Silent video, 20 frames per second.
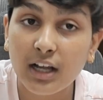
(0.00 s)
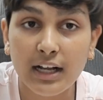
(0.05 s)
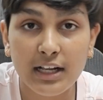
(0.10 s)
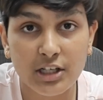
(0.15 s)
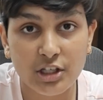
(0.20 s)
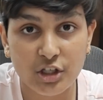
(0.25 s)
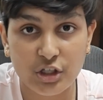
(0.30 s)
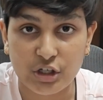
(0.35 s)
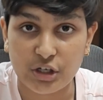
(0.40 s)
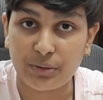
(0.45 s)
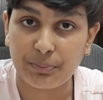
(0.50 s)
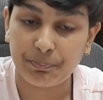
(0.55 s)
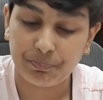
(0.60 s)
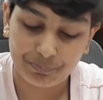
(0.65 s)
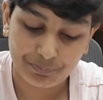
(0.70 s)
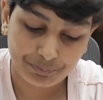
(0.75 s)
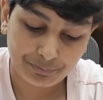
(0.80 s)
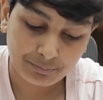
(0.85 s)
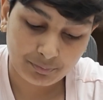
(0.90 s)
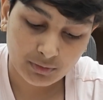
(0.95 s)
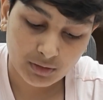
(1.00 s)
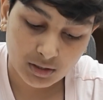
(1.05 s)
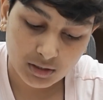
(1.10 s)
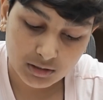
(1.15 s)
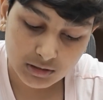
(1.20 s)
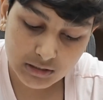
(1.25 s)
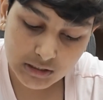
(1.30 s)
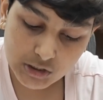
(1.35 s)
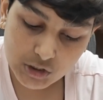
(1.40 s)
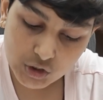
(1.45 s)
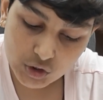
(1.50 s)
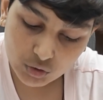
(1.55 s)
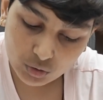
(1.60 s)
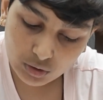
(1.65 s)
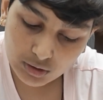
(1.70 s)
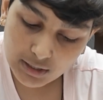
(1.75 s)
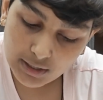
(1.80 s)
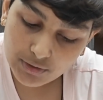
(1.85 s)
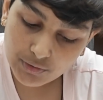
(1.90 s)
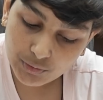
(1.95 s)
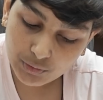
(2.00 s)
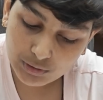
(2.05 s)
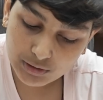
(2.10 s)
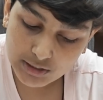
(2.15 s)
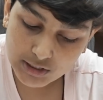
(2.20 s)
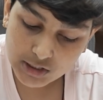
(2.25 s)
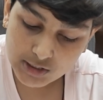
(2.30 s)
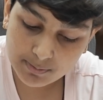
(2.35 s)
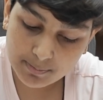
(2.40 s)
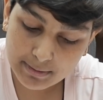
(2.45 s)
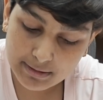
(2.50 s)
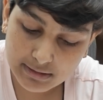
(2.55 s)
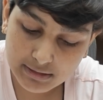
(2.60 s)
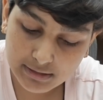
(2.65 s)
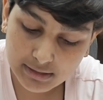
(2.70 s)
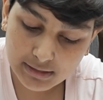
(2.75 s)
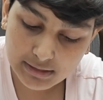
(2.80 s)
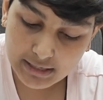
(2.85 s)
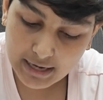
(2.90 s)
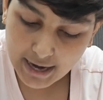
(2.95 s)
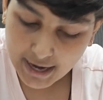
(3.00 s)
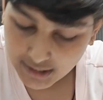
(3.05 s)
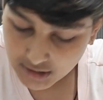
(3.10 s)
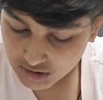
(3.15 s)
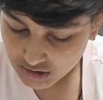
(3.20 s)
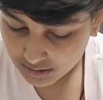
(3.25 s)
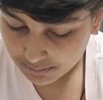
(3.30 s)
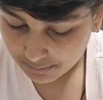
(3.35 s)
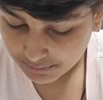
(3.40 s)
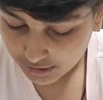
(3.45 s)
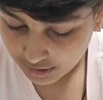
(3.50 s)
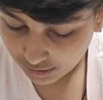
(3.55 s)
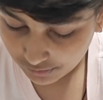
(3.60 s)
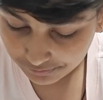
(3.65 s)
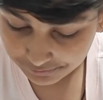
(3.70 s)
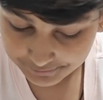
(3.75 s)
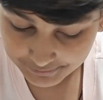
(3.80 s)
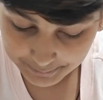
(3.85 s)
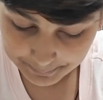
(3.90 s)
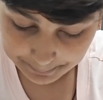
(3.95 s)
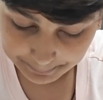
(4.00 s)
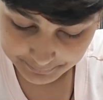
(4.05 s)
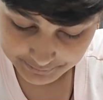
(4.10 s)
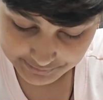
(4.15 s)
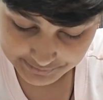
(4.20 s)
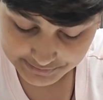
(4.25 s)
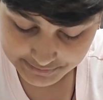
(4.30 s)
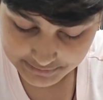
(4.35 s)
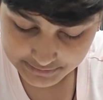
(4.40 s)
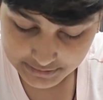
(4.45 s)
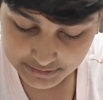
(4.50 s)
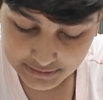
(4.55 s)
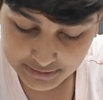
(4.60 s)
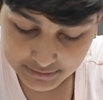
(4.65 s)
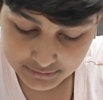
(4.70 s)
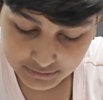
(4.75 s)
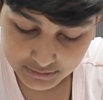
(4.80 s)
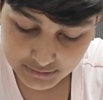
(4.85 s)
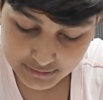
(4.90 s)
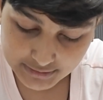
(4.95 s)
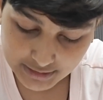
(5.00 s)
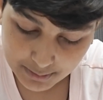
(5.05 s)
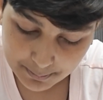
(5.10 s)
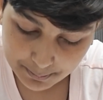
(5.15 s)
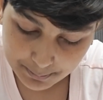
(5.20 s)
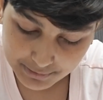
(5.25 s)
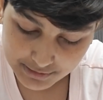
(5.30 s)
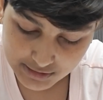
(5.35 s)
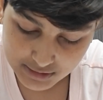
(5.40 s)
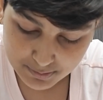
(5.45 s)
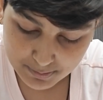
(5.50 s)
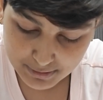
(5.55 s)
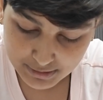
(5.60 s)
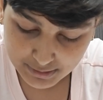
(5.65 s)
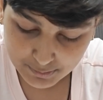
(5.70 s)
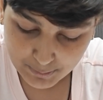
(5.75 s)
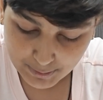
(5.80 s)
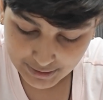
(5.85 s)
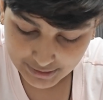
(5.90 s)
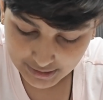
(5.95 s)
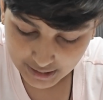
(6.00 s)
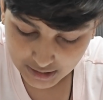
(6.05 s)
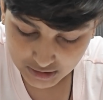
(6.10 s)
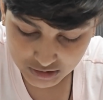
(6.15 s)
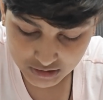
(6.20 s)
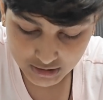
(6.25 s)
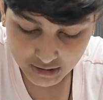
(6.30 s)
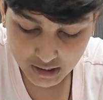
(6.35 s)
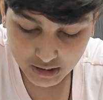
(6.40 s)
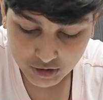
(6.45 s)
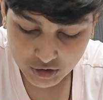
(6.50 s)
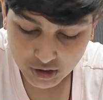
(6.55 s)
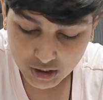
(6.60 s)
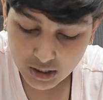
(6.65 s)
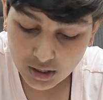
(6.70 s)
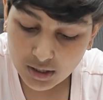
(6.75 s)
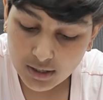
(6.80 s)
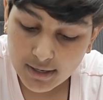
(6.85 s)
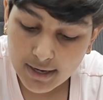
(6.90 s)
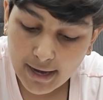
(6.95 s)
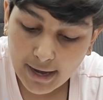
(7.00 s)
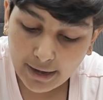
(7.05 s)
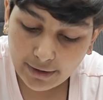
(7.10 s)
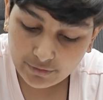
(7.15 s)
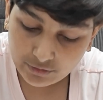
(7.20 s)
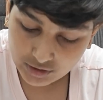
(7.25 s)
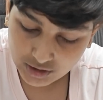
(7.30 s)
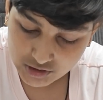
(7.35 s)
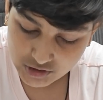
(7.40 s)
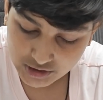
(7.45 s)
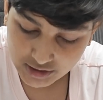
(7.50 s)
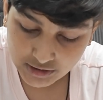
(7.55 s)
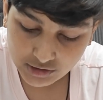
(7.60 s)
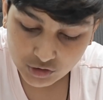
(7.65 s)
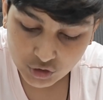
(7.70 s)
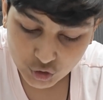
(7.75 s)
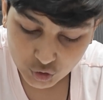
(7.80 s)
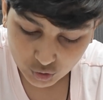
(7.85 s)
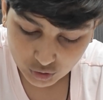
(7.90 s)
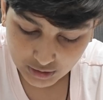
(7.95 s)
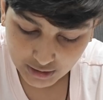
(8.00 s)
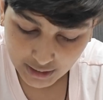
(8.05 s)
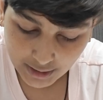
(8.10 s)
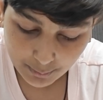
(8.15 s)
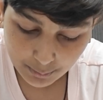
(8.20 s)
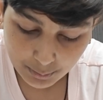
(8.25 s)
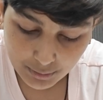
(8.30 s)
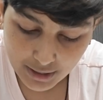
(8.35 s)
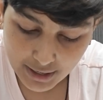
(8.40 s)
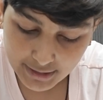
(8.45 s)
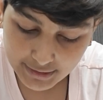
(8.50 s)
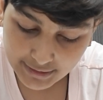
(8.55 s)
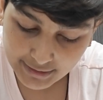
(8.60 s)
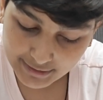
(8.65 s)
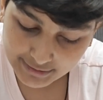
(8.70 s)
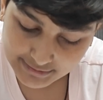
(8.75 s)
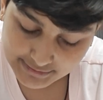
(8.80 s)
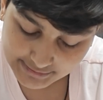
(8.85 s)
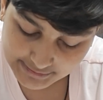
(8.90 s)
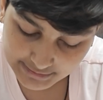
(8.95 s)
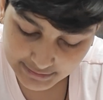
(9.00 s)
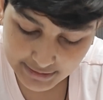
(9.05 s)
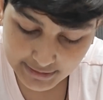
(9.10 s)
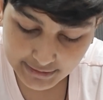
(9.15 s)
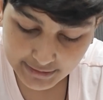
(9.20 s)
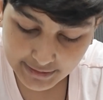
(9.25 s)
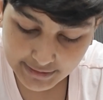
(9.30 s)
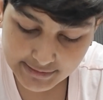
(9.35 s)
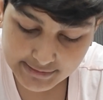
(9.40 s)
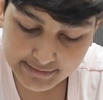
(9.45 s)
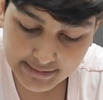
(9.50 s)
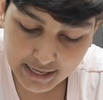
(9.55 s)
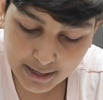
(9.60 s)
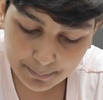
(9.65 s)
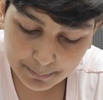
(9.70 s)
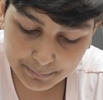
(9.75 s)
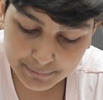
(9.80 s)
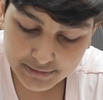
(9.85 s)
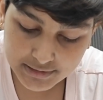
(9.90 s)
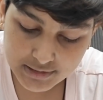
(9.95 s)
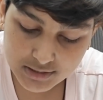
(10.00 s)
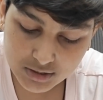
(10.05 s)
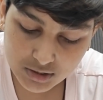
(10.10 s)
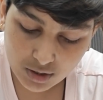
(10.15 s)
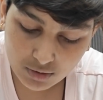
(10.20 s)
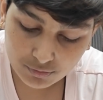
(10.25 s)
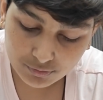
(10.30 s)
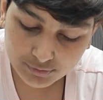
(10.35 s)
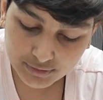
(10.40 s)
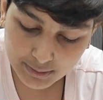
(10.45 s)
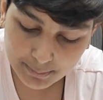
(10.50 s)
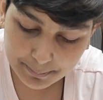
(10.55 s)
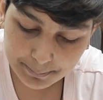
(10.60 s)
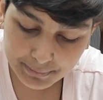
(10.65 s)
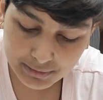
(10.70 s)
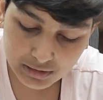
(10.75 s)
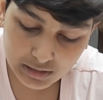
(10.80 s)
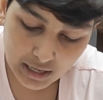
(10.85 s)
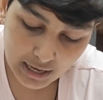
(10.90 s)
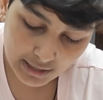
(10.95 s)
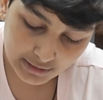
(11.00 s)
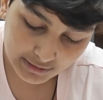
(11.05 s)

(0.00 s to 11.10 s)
Culture. The Chola rulers built a large number of temples. The temples built by Raja and Rajendra Chola are excellent examples of temple